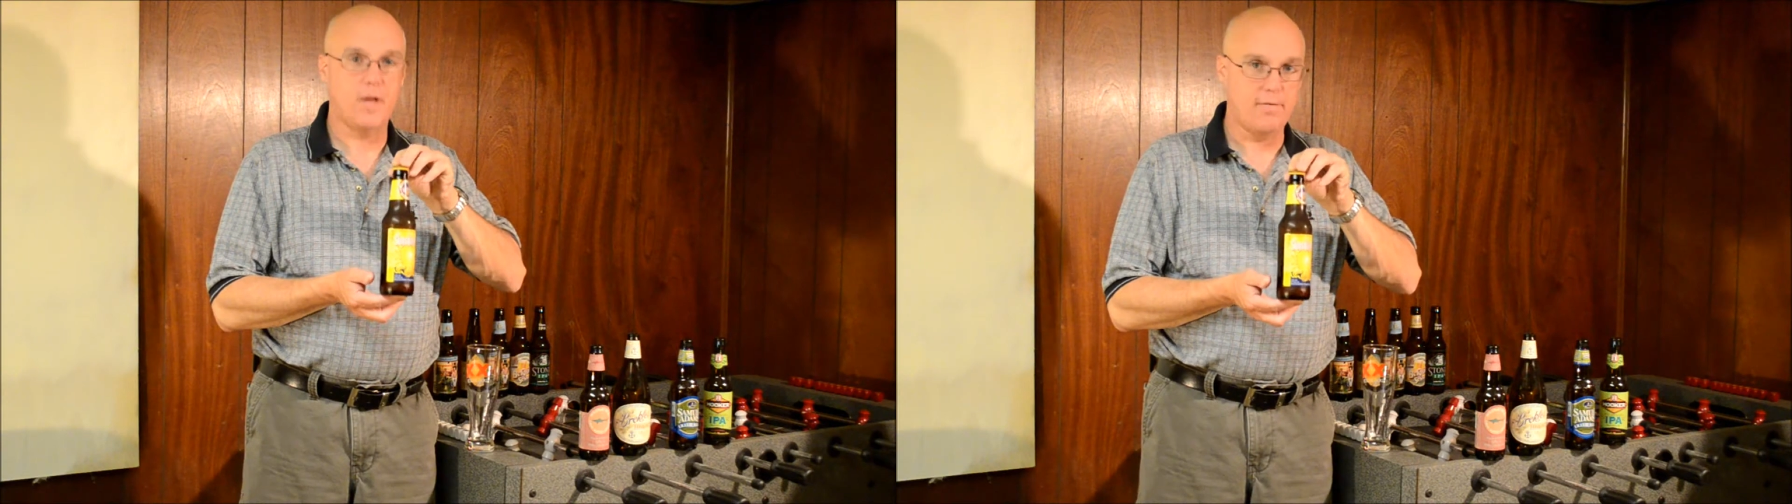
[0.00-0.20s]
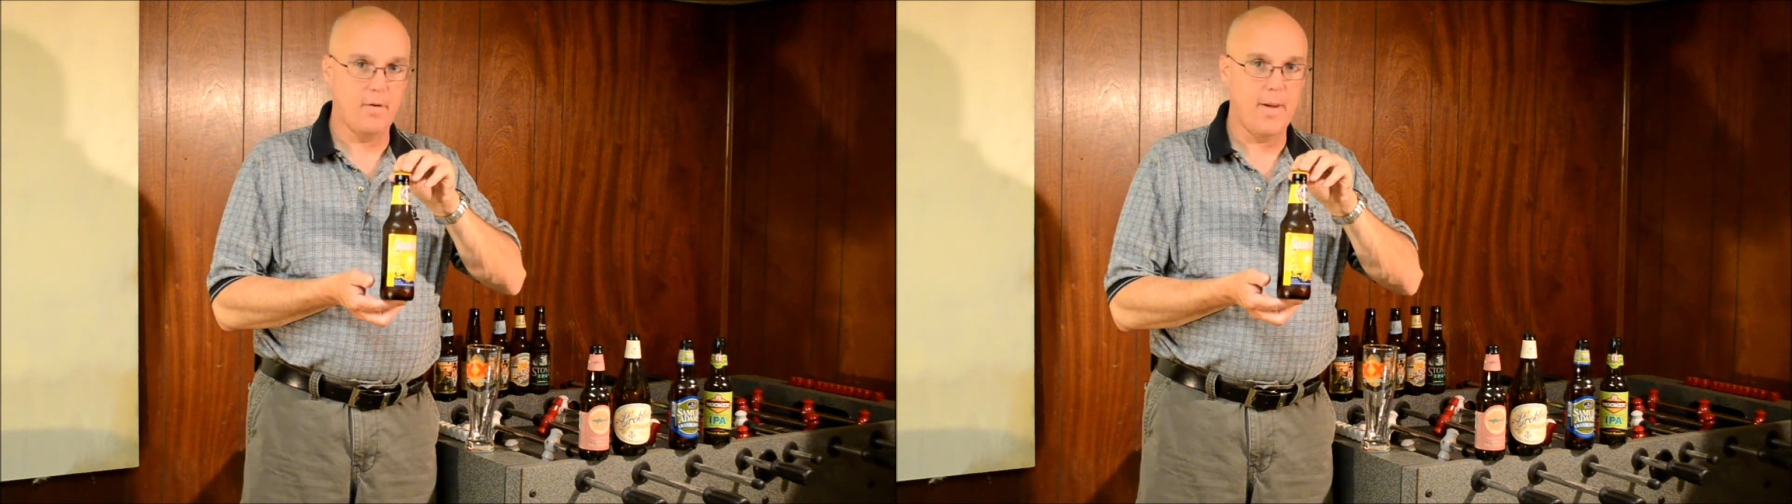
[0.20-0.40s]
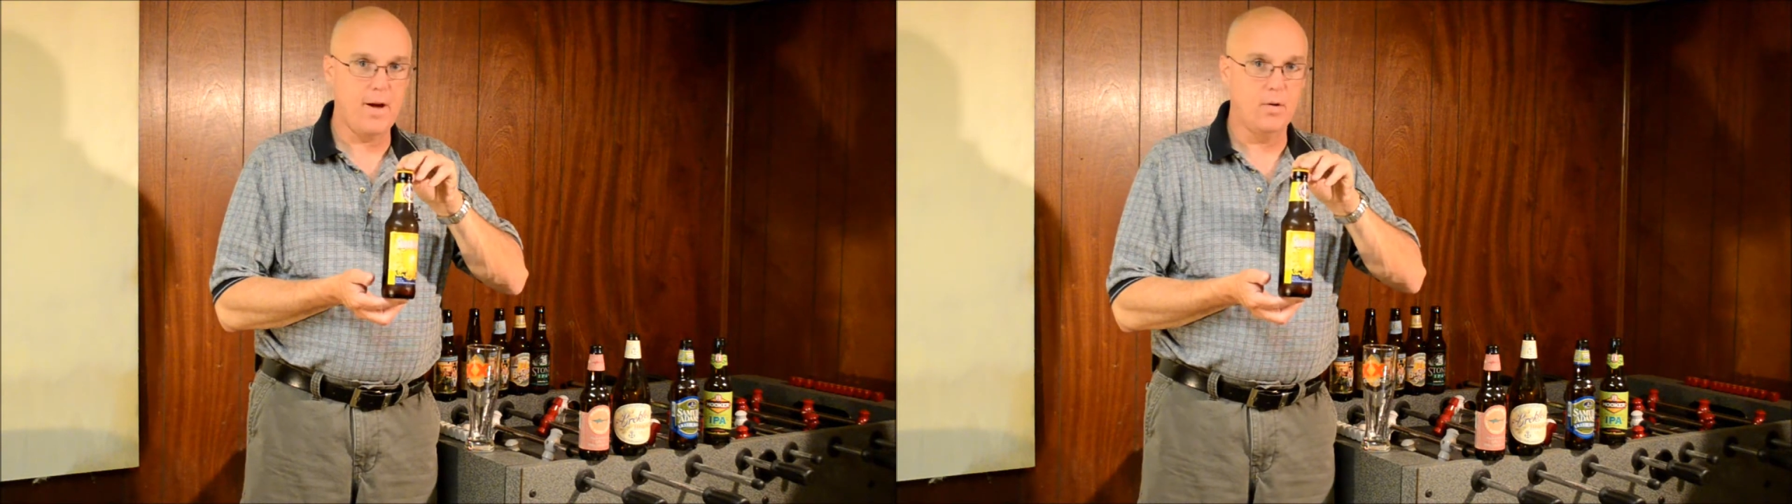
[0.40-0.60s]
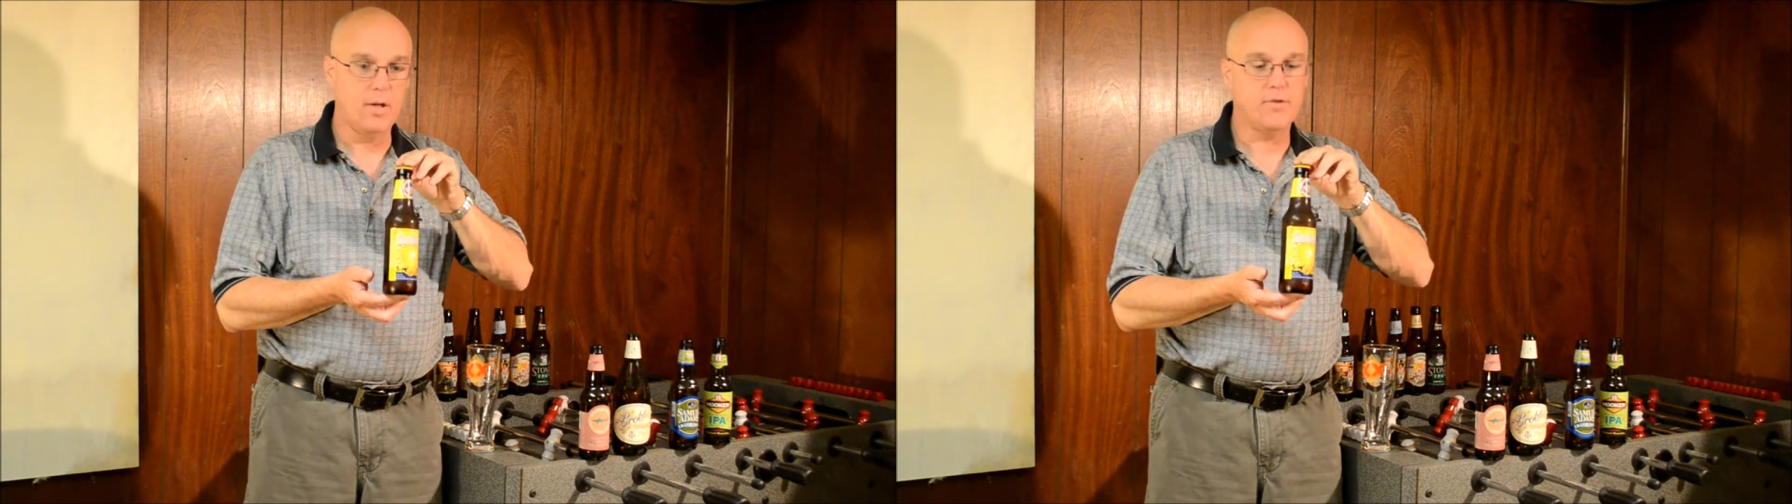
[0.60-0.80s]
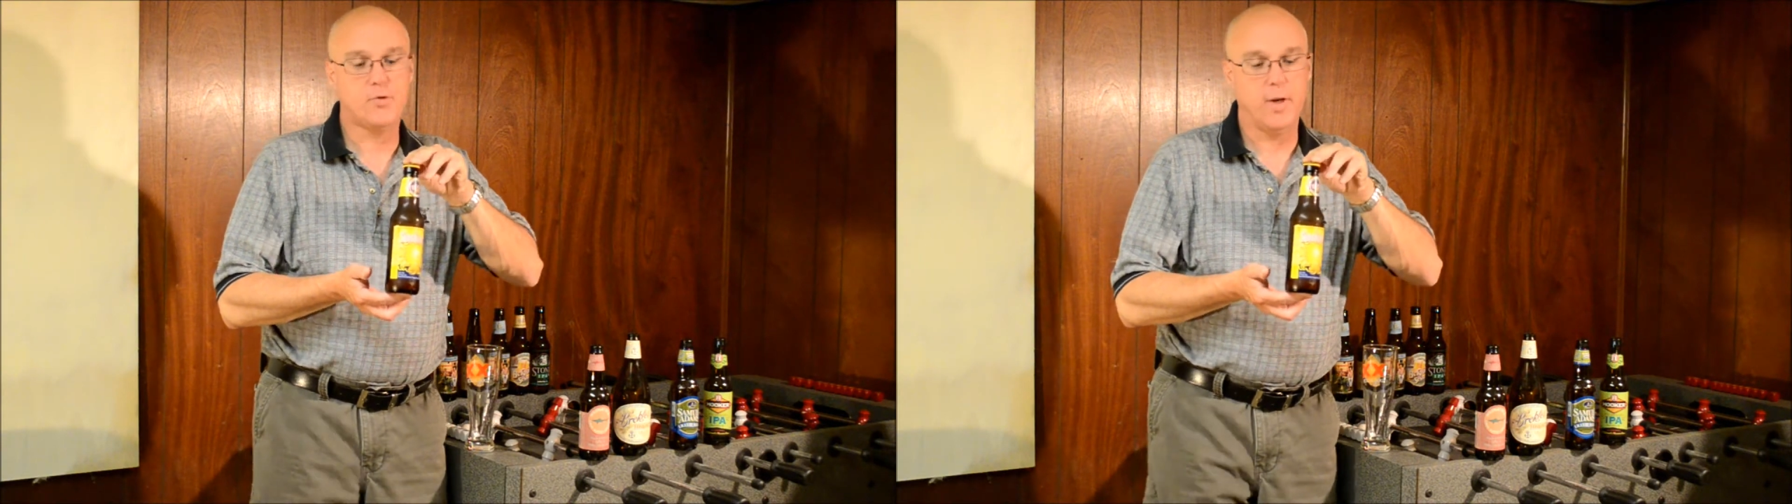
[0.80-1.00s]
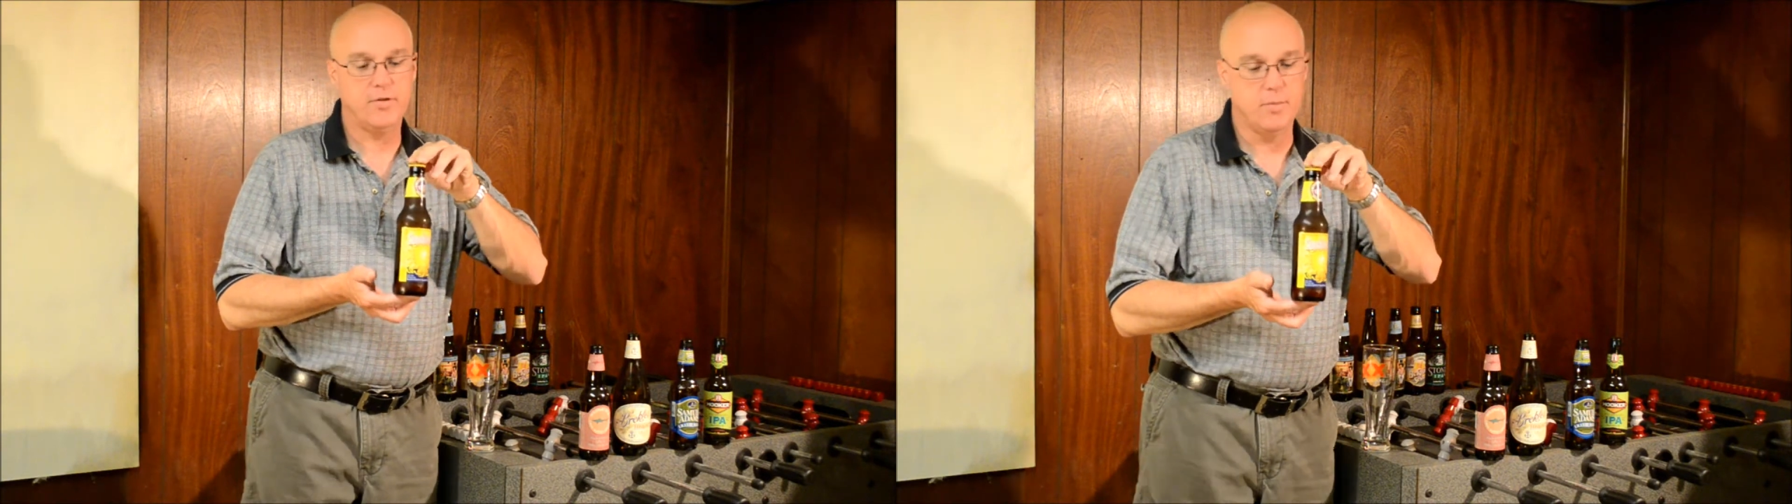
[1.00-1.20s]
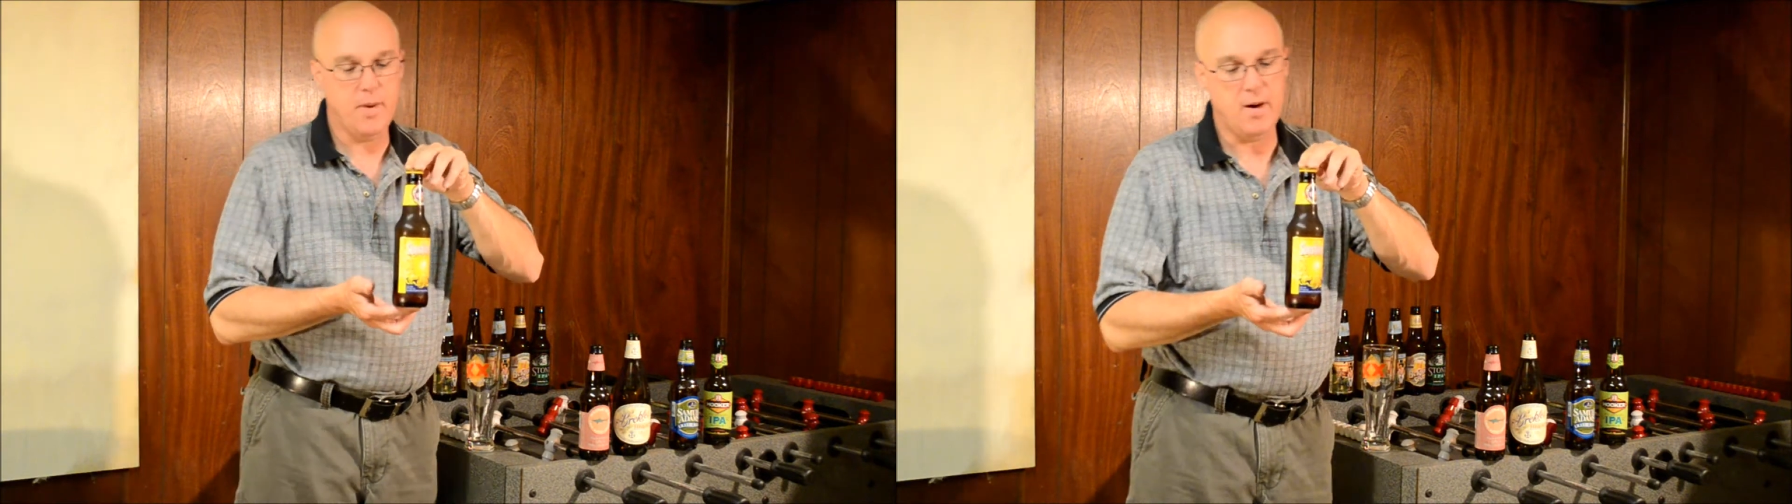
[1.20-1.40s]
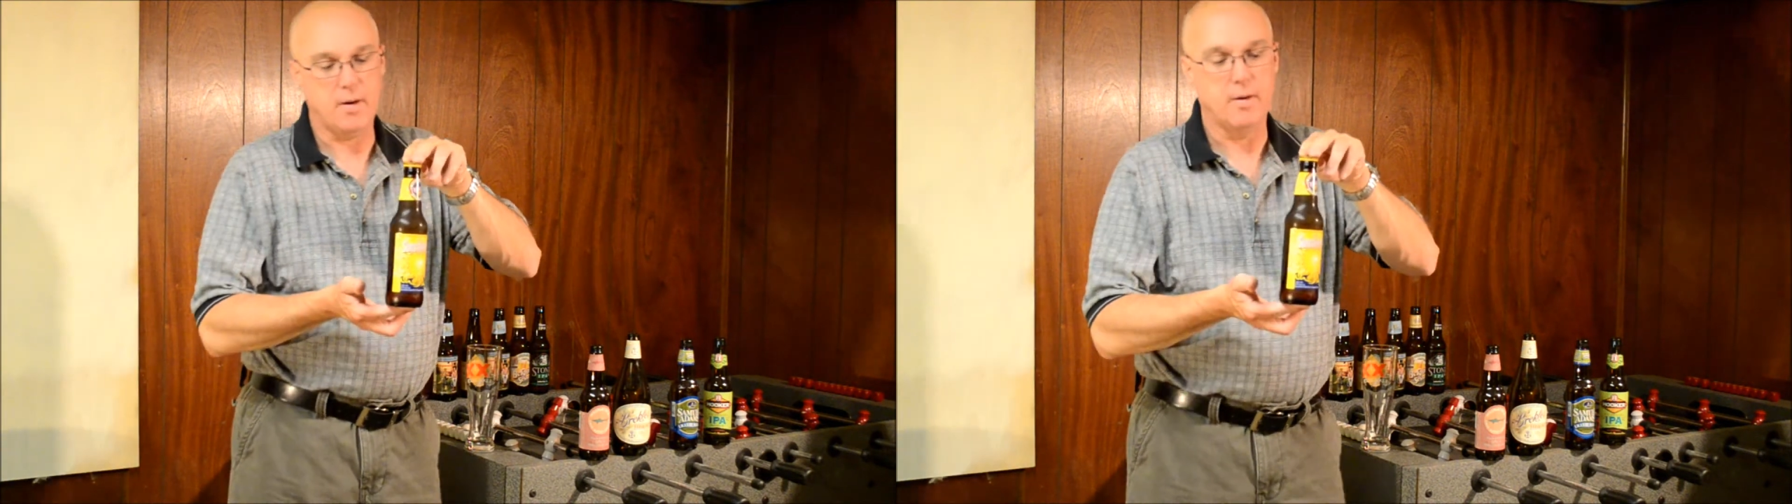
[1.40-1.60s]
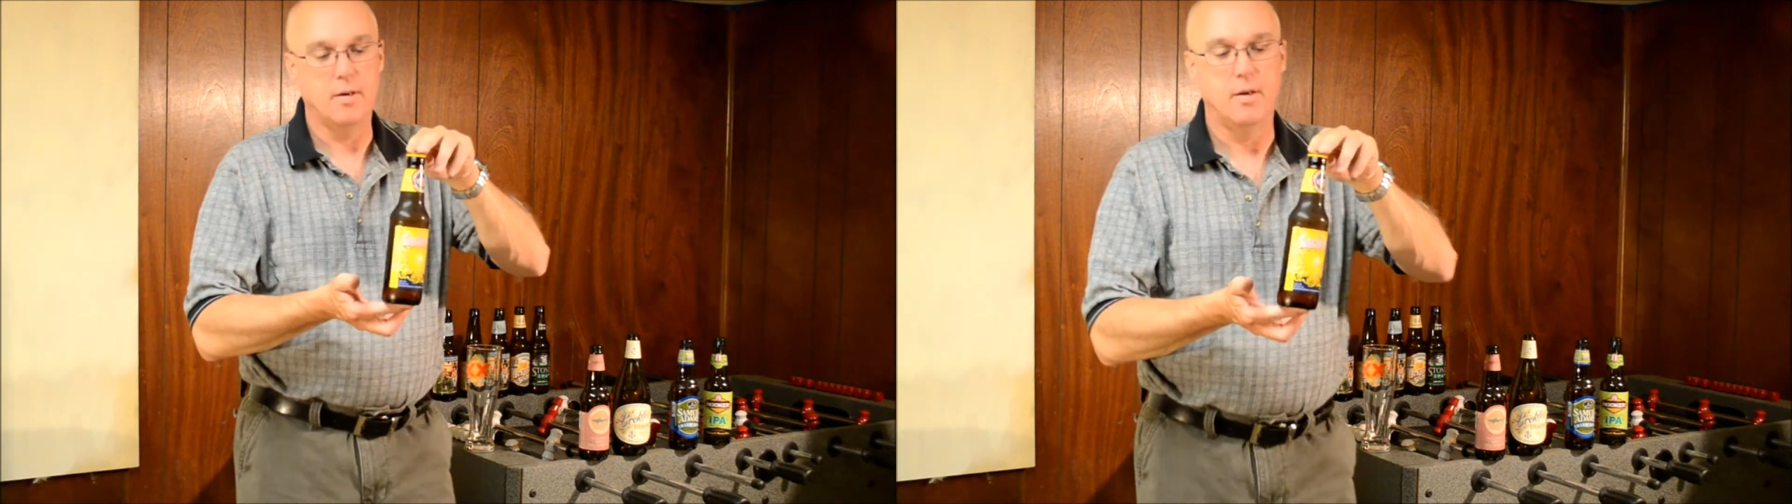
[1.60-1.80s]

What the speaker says: HFML, and let's drink some beer.